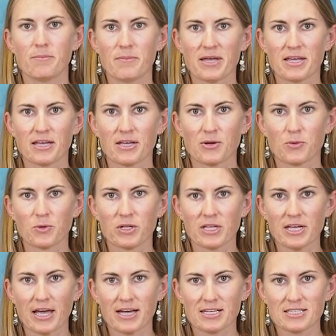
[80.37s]
making it a
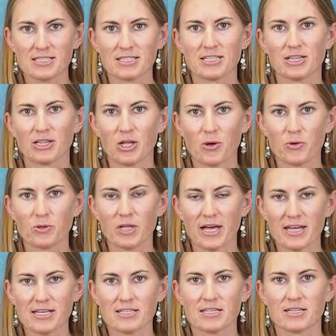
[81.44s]
really excellent low
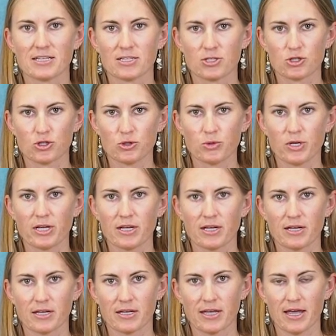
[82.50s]
light shooting
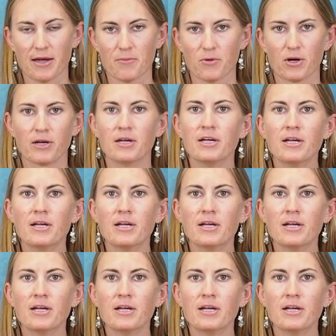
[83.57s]
camera.